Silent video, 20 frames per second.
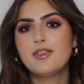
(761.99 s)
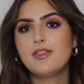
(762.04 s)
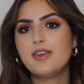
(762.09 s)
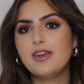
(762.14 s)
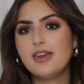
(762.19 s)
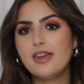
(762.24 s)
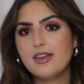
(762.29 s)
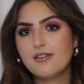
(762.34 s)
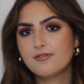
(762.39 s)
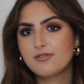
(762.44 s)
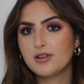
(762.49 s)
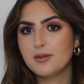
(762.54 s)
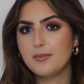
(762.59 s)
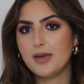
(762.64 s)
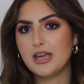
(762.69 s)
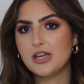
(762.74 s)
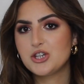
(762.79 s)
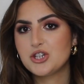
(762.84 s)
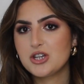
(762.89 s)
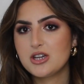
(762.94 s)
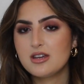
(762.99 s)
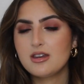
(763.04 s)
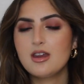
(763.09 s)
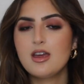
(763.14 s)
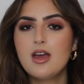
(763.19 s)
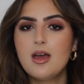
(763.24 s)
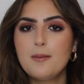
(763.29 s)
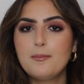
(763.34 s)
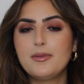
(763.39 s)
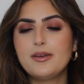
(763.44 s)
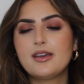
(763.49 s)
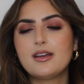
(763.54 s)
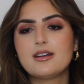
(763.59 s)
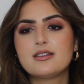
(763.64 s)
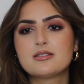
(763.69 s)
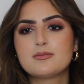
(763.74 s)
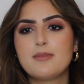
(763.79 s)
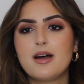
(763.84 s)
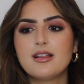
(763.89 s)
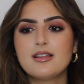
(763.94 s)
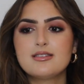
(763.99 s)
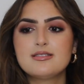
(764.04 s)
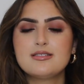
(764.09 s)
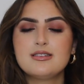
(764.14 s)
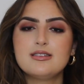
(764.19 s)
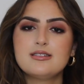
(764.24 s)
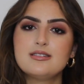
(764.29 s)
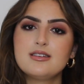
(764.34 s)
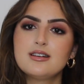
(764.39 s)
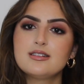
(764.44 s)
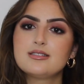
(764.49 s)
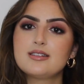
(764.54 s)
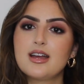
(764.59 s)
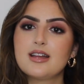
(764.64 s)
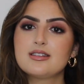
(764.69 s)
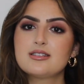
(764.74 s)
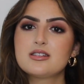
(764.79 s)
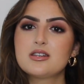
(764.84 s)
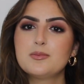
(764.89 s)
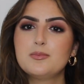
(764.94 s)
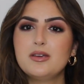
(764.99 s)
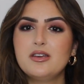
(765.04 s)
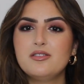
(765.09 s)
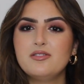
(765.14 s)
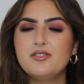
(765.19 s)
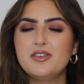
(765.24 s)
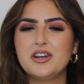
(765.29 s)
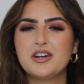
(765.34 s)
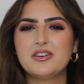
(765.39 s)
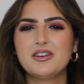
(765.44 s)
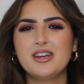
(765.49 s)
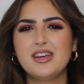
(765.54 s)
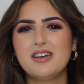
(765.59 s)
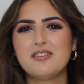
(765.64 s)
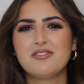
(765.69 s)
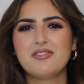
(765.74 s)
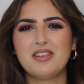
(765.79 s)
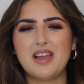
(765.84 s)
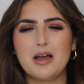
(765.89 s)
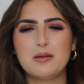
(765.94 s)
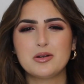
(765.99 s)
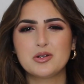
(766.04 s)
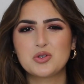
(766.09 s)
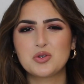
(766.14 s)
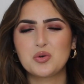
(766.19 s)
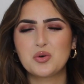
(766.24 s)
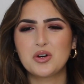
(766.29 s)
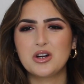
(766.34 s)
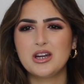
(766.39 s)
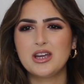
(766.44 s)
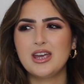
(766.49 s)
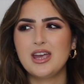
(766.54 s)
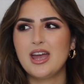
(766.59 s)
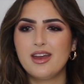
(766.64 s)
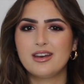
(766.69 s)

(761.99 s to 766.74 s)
the inflammation, because Malassezia tends to be very inflammatory